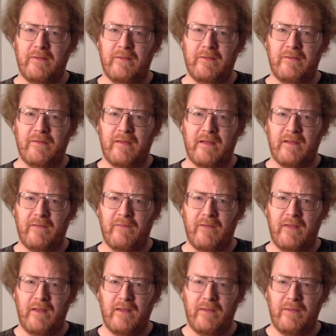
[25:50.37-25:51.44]
the second
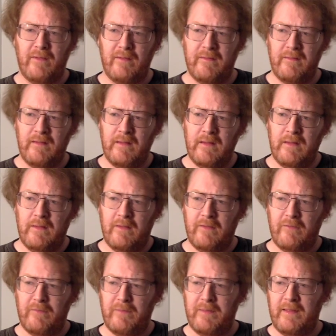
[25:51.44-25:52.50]
video that this
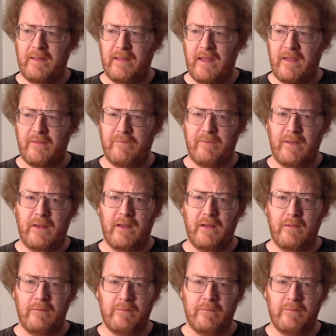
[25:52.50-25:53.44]
will be the last video.